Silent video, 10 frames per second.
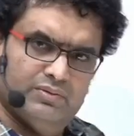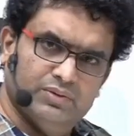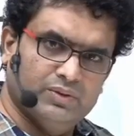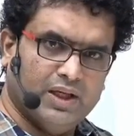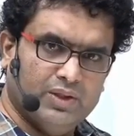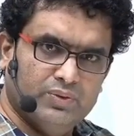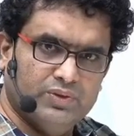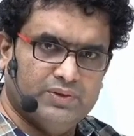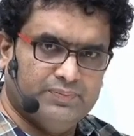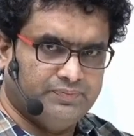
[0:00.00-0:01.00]
can
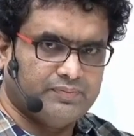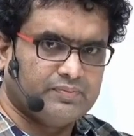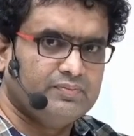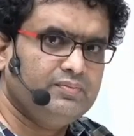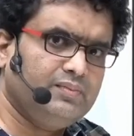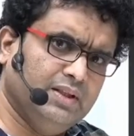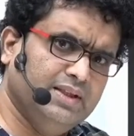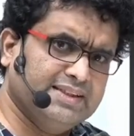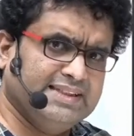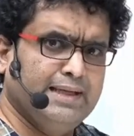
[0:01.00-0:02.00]
use in the
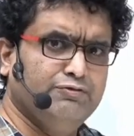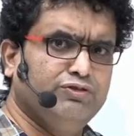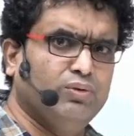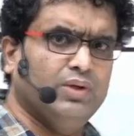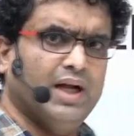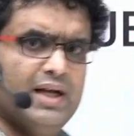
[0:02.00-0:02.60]
same phone as